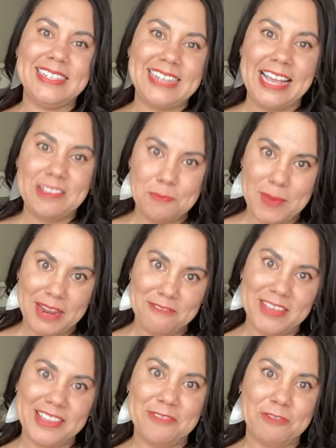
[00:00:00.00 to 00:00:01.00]
States
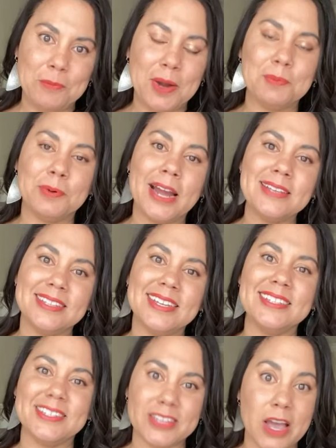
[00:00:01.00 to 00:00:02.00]
benefits from our
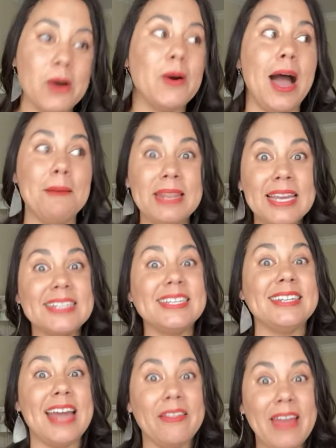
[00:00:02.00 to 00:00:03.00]
presence. So I'm gonna get to
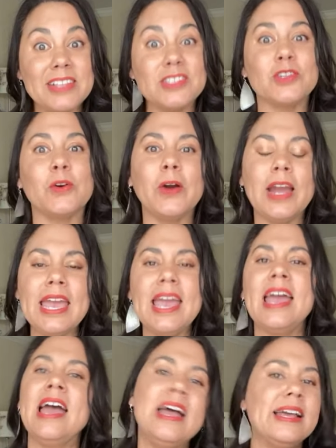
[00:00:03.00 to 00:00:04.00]
tell that story.
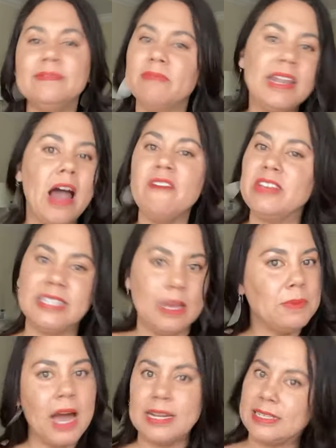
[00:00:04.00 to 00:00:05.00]
And obviously
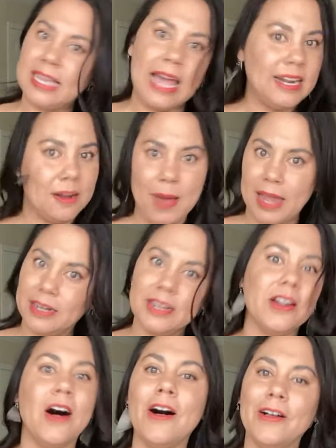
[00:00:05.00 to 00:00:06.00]
I'm not excited about it
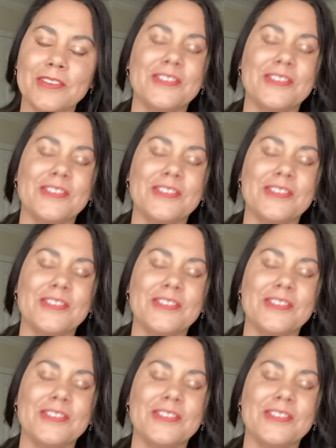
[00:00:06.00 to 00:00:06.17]
at all.